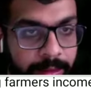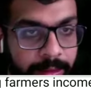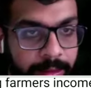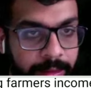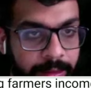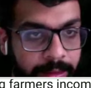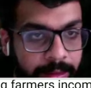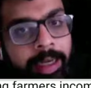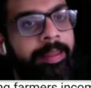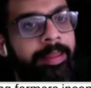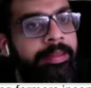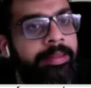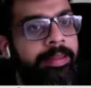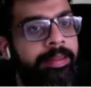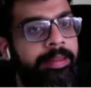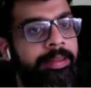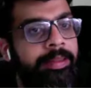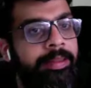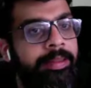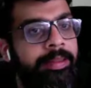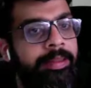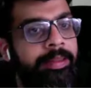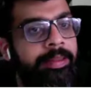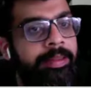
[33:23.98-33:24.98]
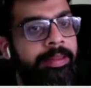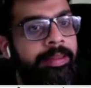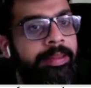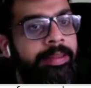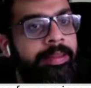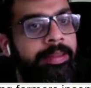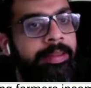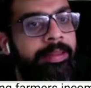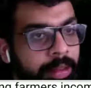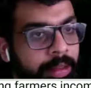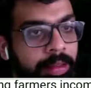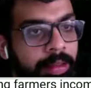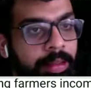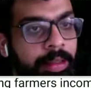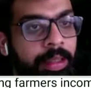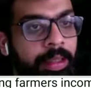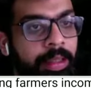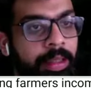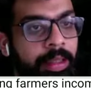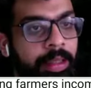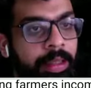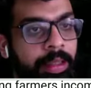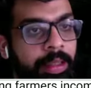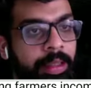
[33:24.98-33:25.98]
It basically means
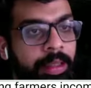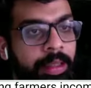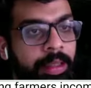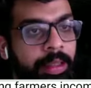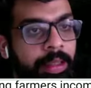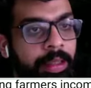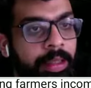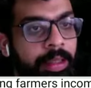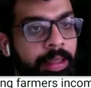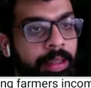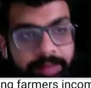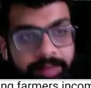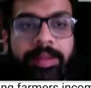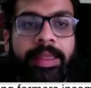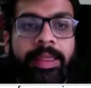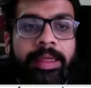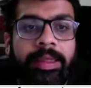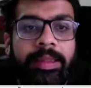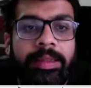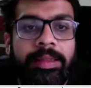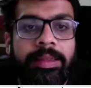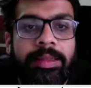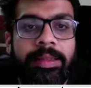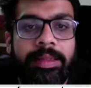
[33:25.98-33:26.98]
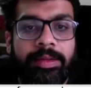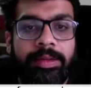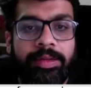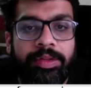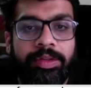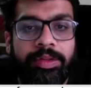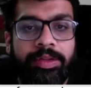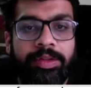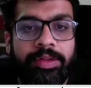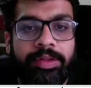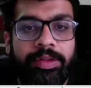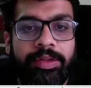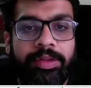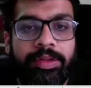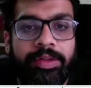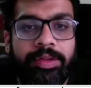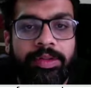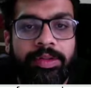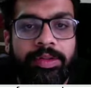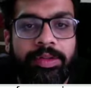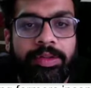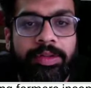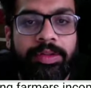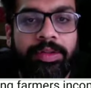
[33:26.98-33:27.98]
wherever there is, so for
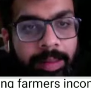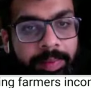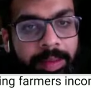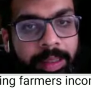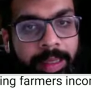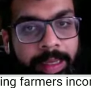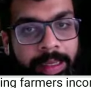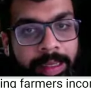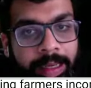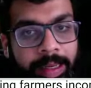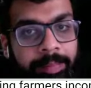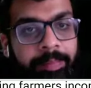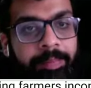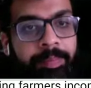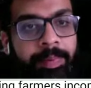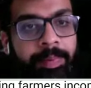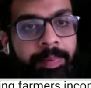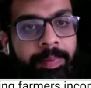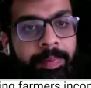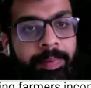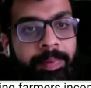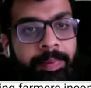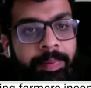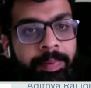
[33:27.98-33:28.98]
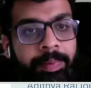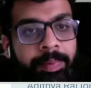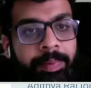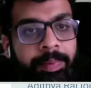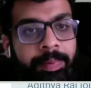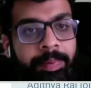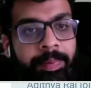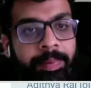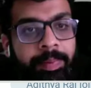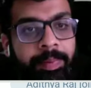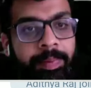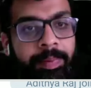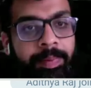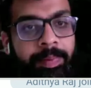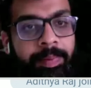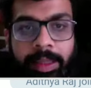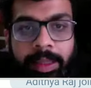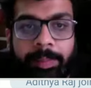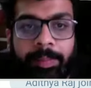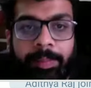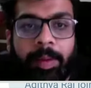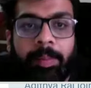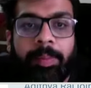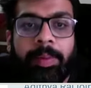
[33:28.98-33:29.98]
example, in a plain area with
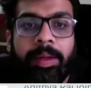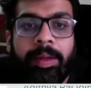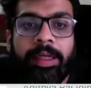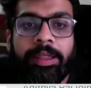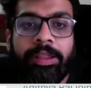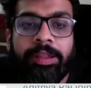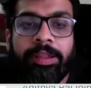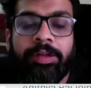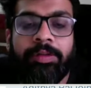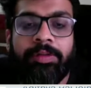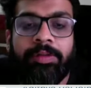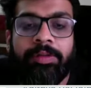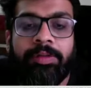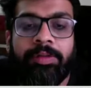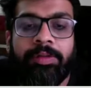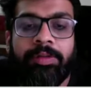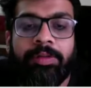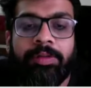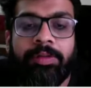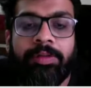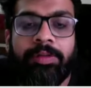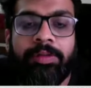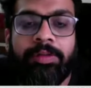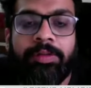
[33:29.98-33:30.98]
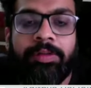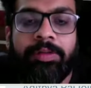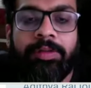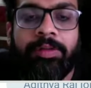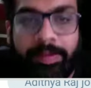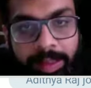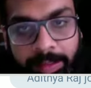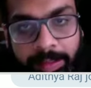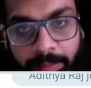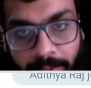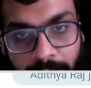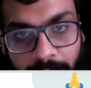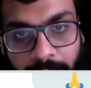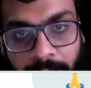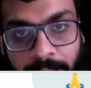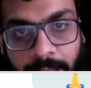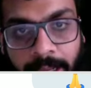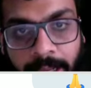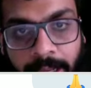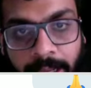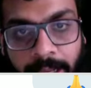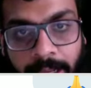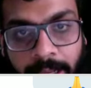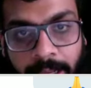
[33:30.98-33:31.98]
a population of 500 and more,
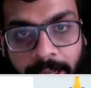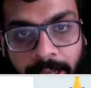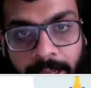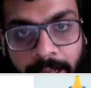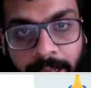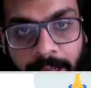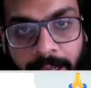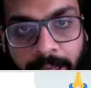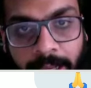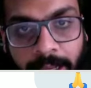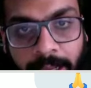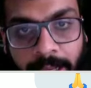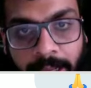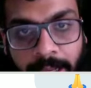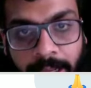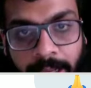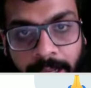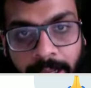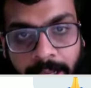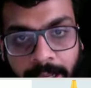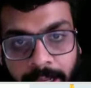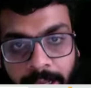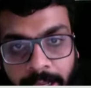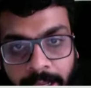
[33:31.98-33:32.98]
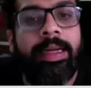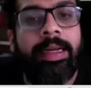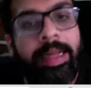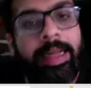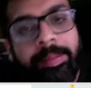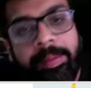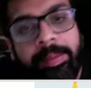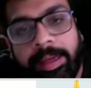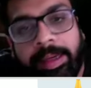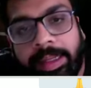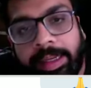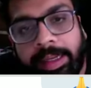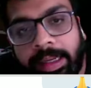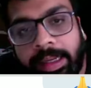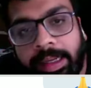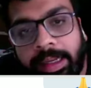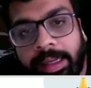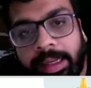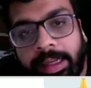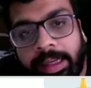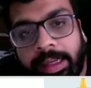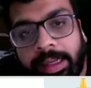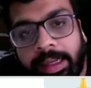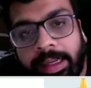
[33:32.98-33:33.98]
and in a hilly and tribal area
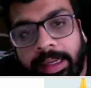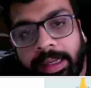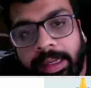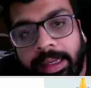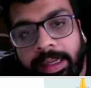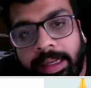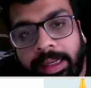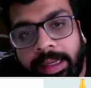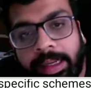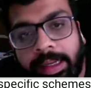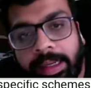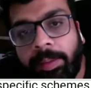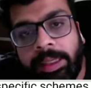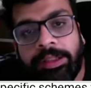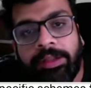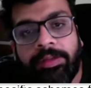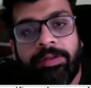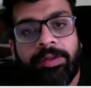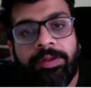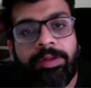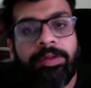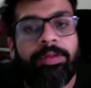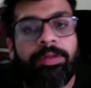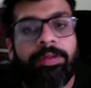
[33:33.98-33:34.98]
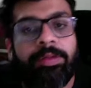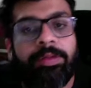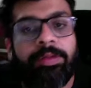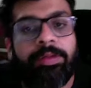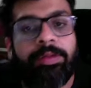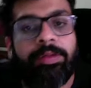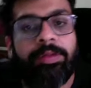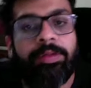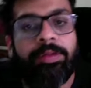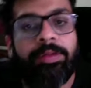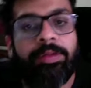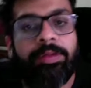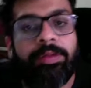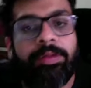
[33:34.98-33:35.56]
with a population of 200 and more,